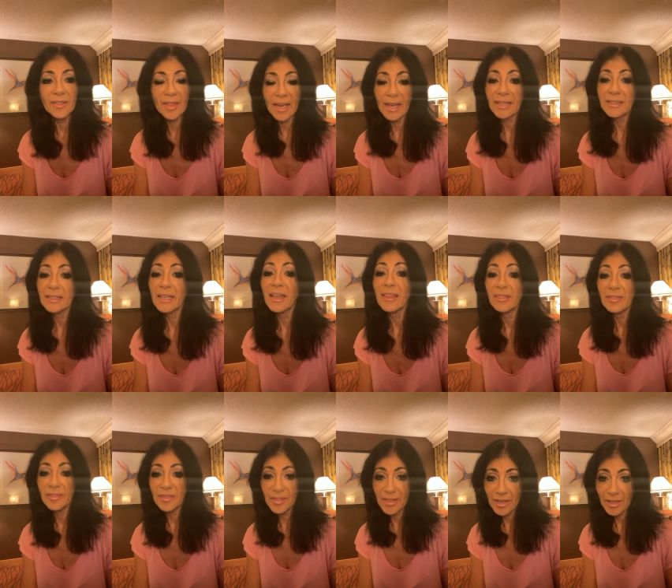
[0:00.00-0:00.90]
that
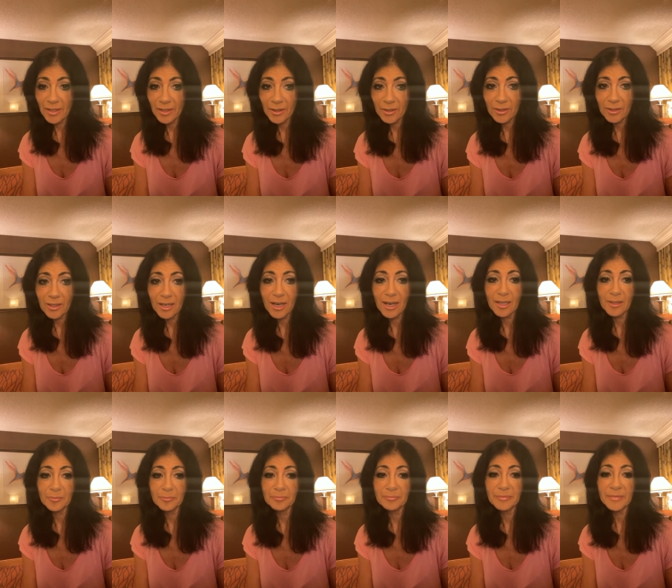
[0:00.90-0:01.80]
their
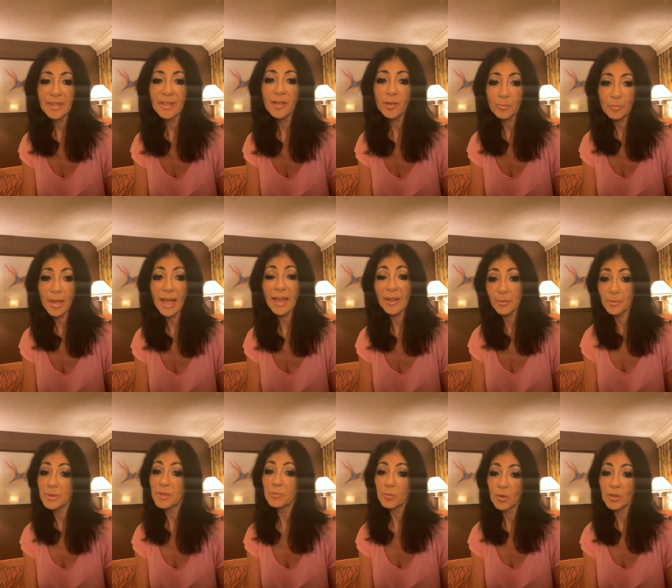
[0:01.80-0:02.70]
um, their path
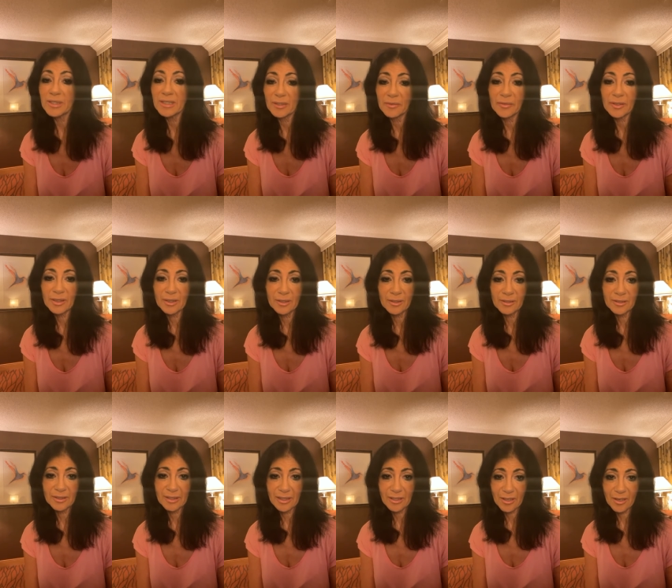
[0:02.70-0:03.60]
was more difficult
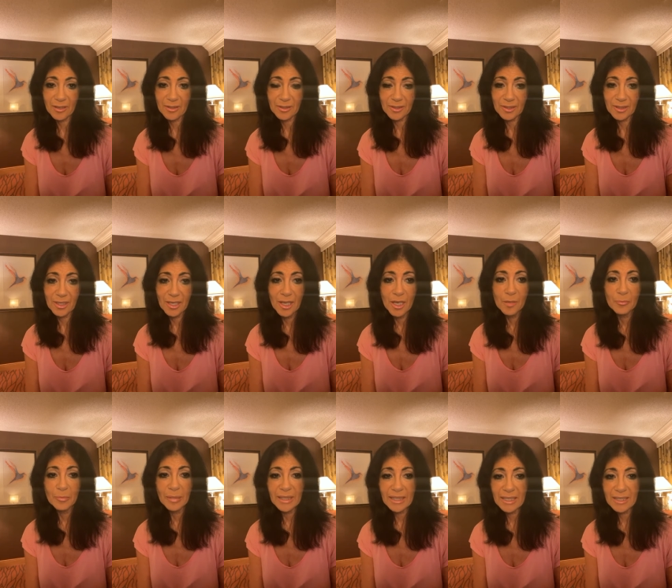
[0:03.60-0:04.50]
than ours
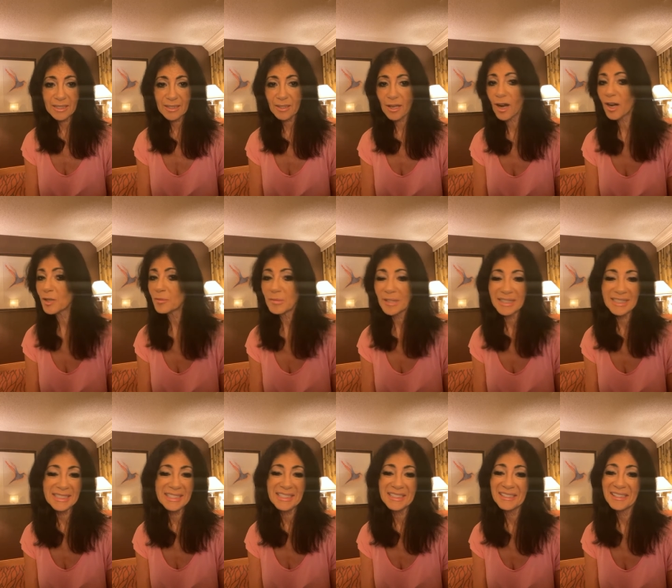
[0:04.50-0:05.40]
because karma
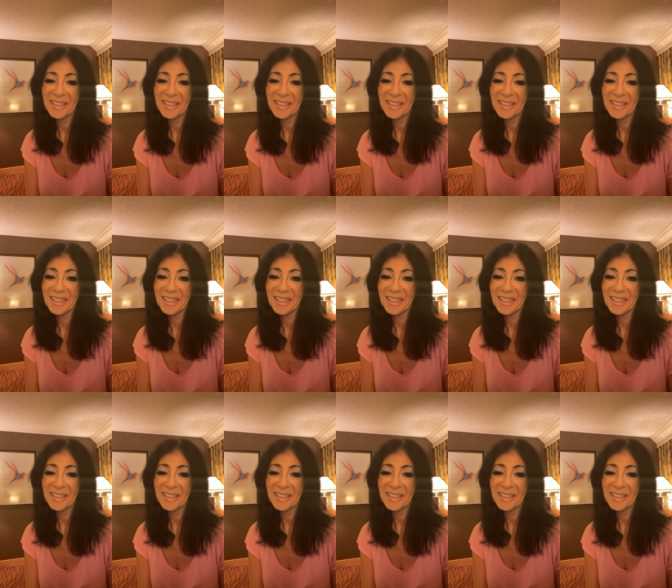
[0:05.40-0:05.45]
is